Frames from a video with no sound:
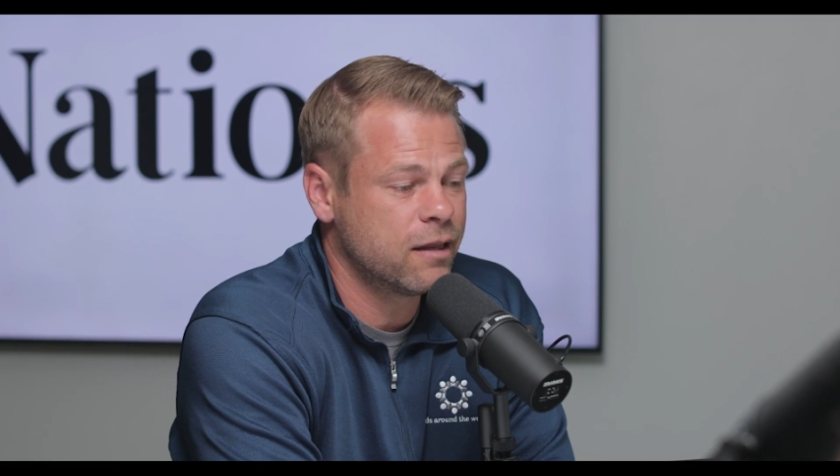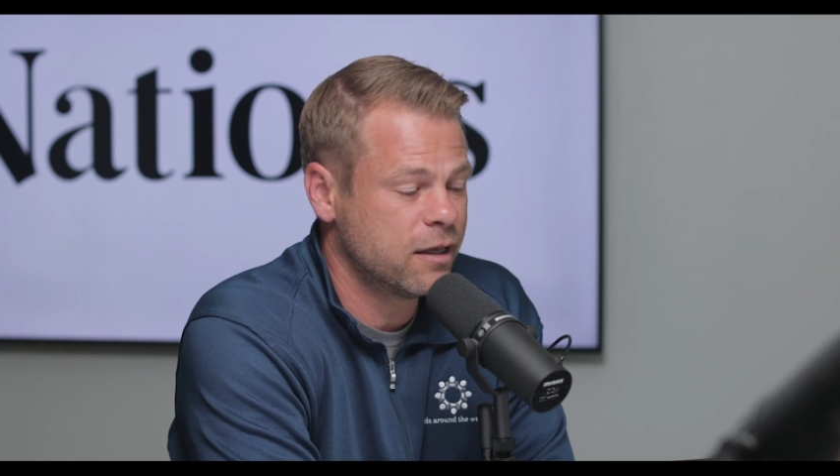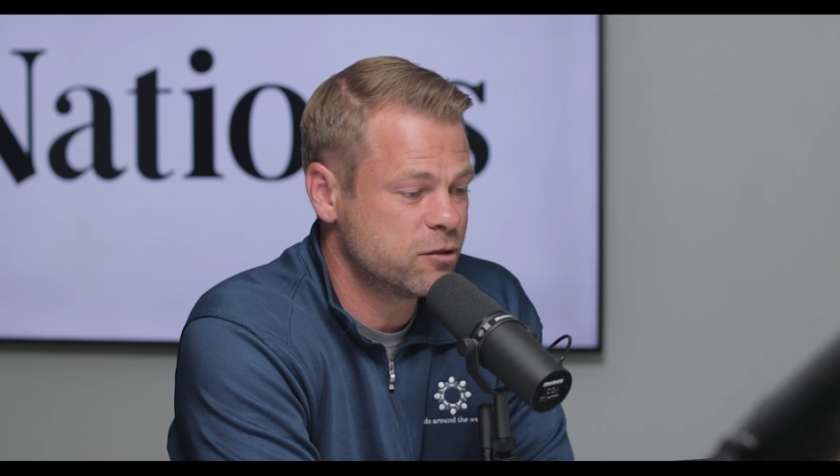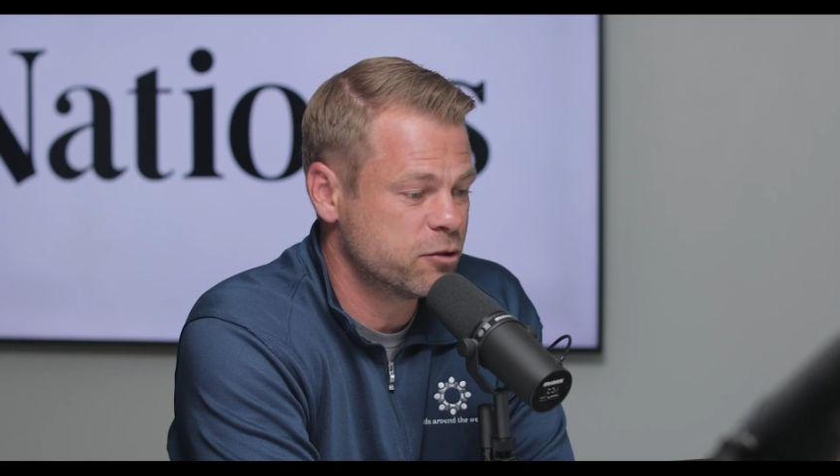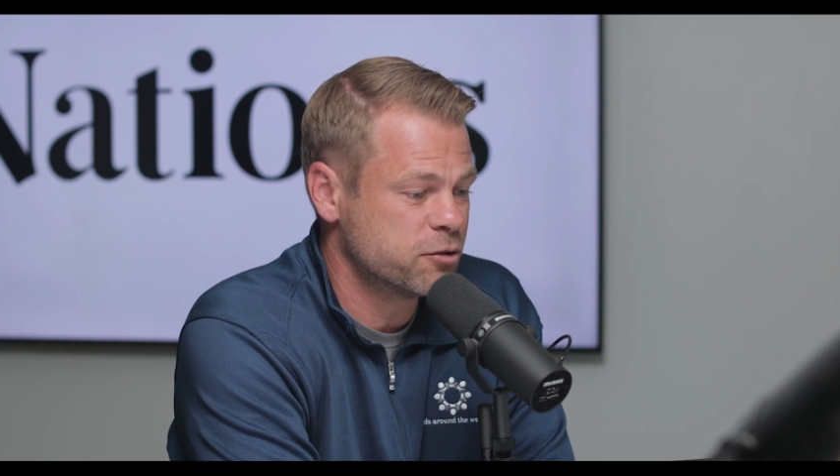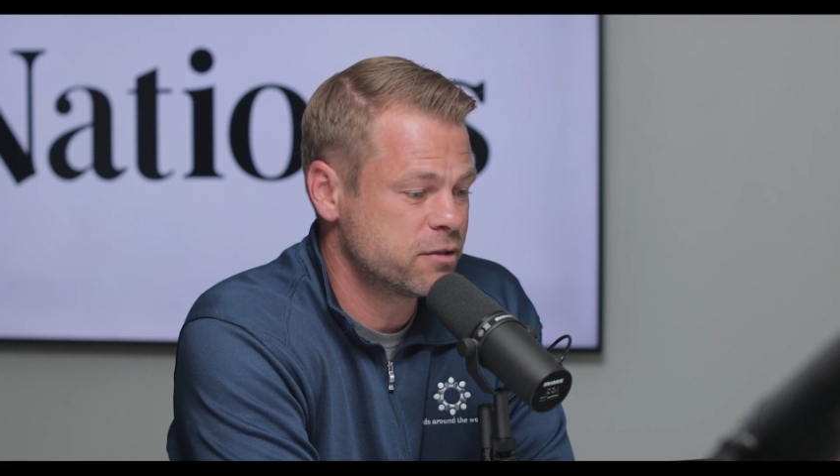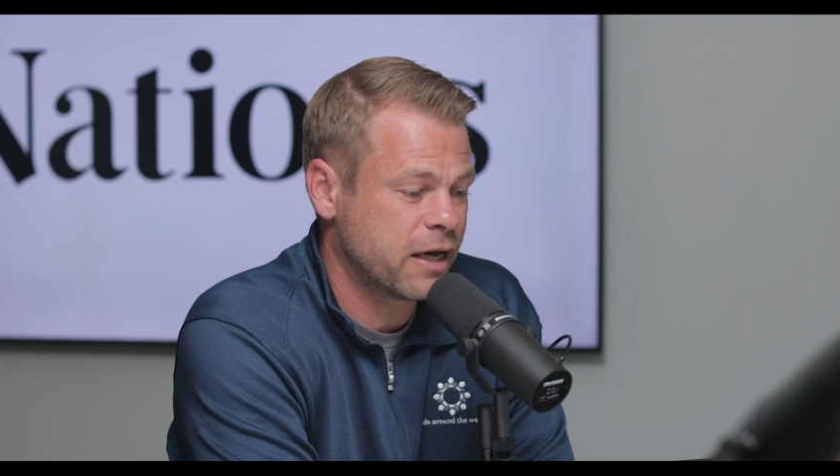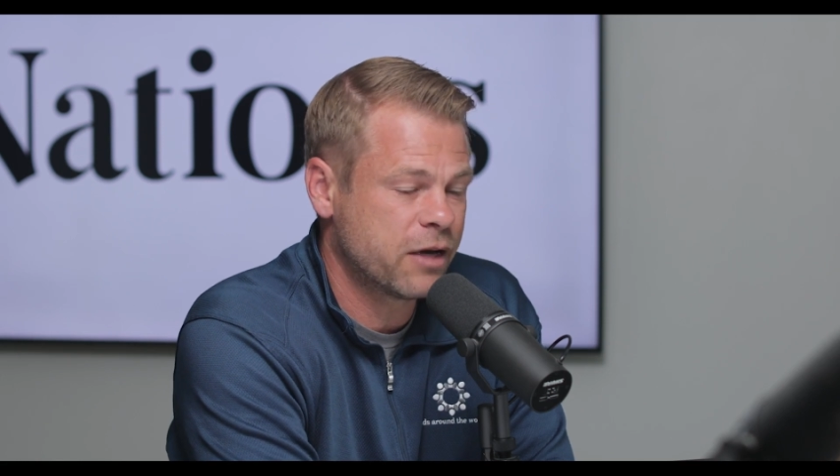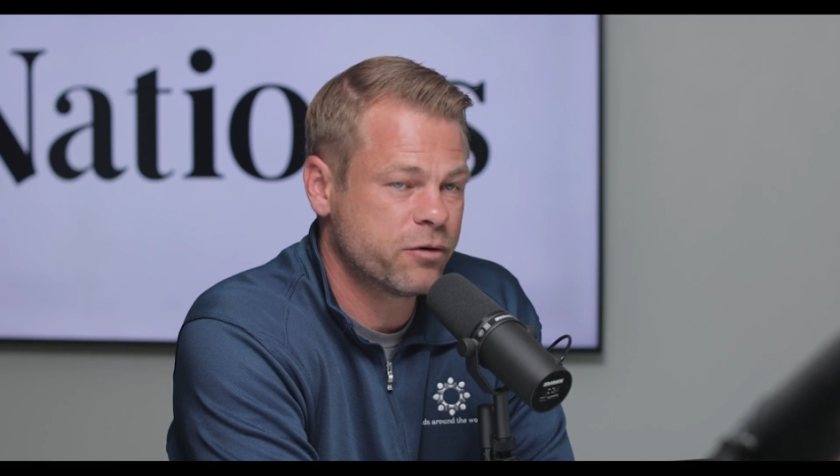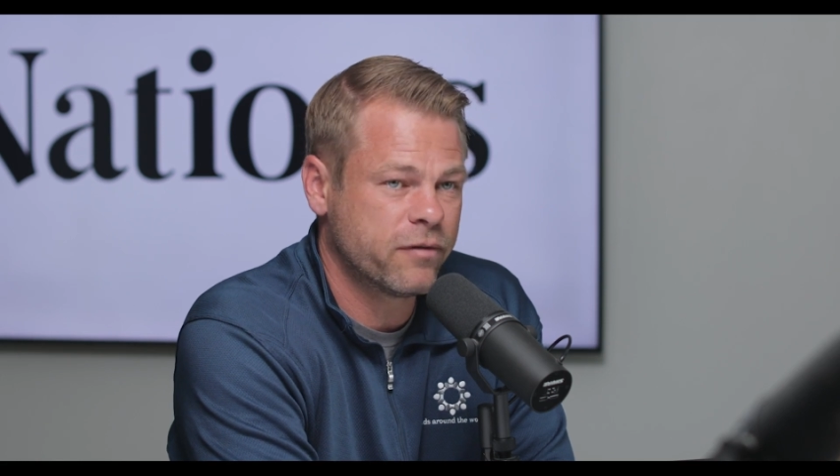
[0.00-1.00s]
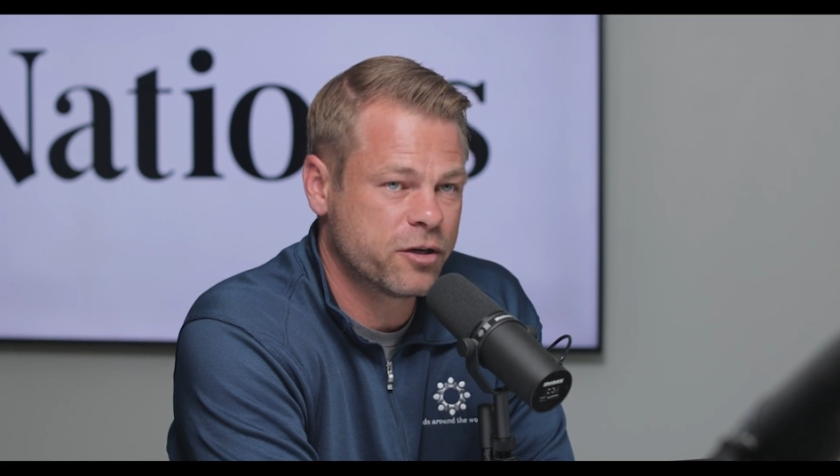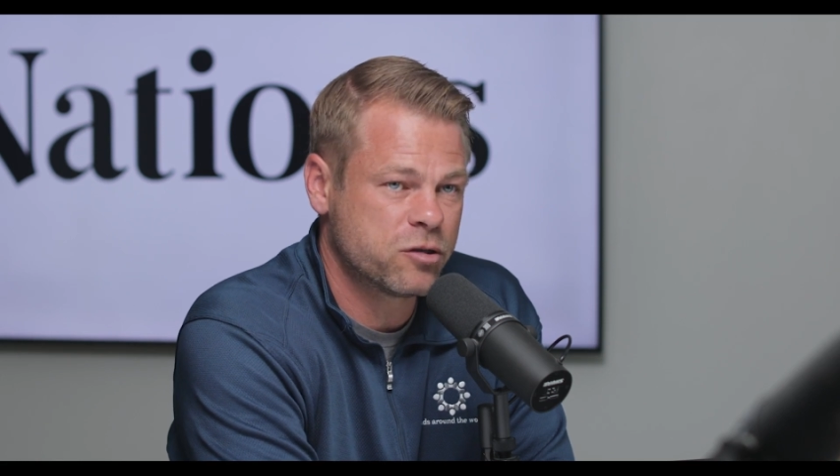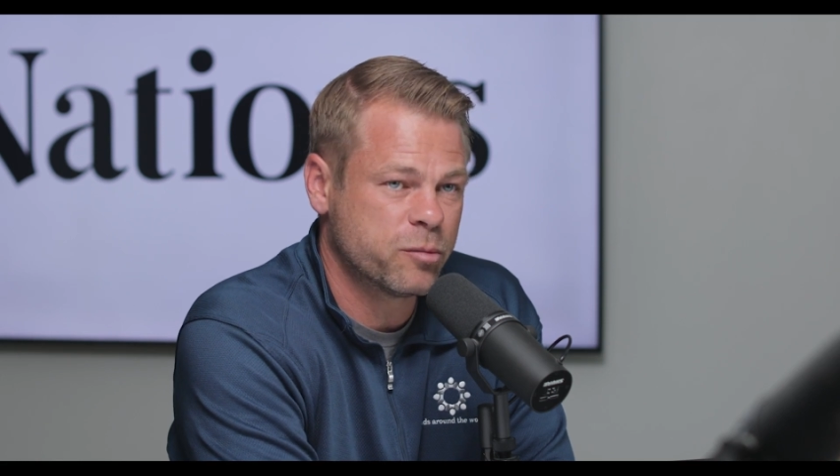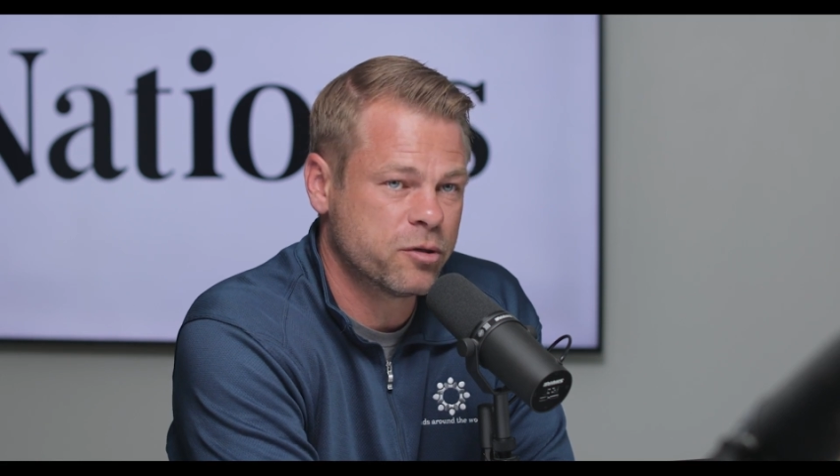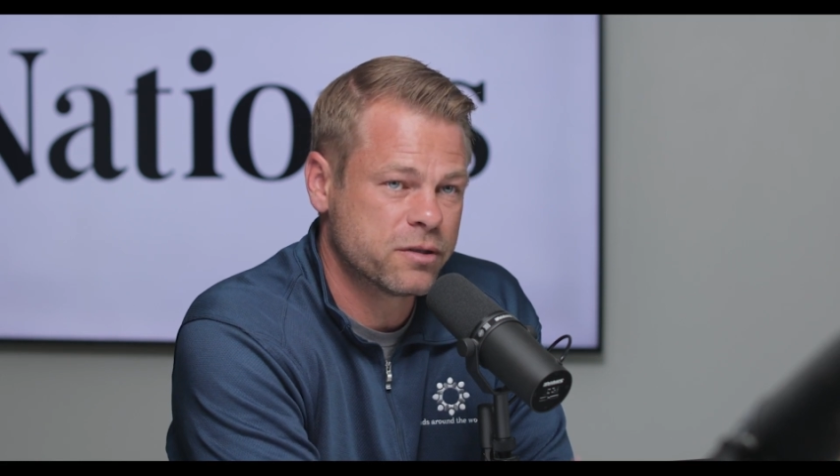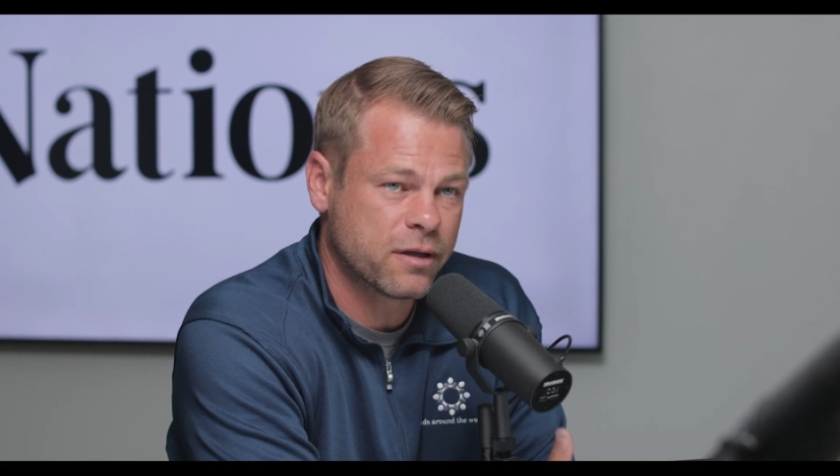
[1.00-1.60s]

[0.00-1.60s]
lentils, dehydrated vegetables,